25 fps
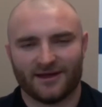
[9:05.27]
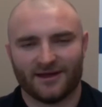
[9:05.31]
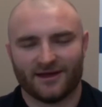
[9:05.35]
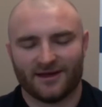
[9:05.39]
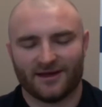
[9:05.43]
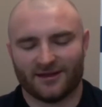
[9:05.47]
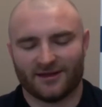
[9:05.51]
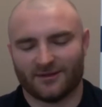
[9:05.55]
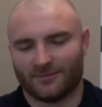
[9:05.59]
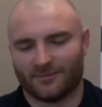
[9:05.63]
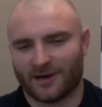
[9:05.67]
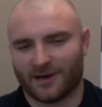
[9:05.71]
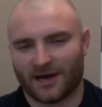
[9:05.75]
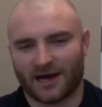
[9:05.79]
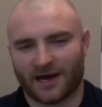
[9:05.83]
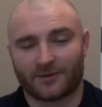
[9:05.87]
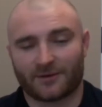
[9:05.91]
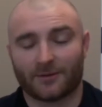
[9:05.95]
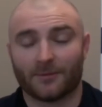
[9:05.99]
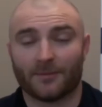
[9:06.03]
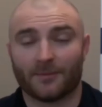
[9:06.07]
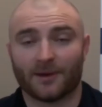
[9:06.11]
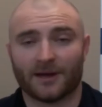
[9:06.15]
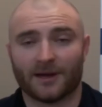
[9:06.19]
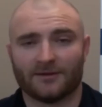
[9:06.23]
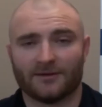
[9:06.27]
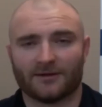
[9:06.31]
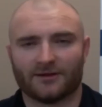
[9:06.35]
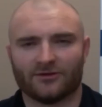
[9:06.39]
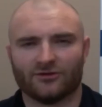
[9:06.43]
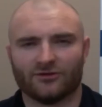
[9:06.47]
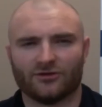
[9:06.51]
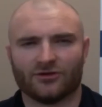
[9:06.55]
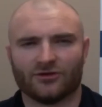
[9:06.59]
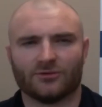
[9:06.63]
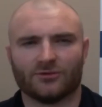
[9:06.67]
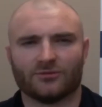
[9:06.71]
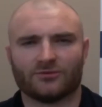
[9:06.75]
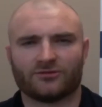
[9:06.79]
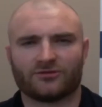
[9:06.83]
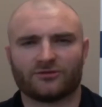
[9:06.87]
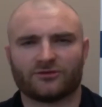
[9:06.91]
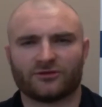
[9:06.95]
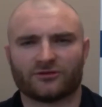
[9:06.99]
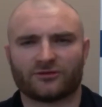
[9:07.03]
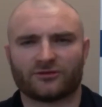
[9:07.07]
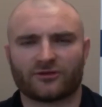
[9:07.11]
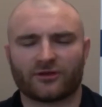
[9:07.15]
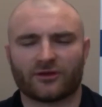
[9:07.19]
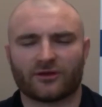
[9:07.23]
in the back of my mind, I knew
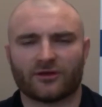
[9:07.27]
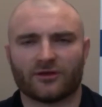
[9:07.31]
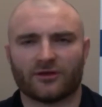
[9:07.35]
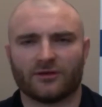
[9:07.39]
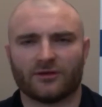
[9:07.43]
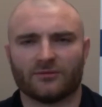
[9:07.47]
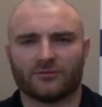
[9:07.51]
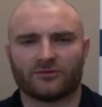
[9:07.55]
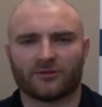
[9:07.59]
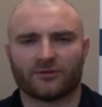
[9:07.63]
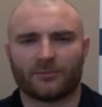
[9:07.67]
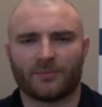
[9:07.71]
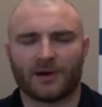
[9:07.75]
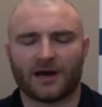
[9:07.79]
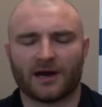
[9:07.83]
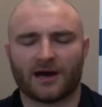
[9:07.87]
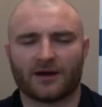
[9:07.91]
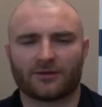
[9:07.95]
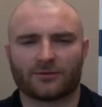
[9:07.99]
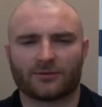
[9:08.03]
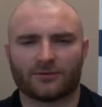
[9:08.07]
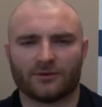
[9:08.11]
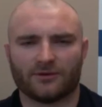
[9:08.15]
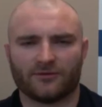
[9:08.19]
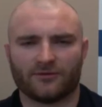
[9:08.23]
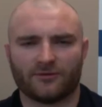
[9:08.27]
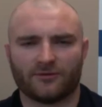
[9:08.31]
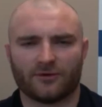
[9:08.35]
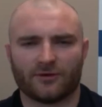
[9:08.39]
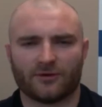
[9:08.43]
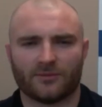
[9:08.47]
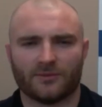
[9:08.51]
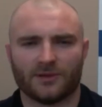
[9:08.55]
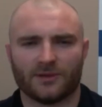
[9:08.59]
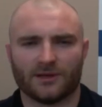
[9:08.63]
it was a pathway for me,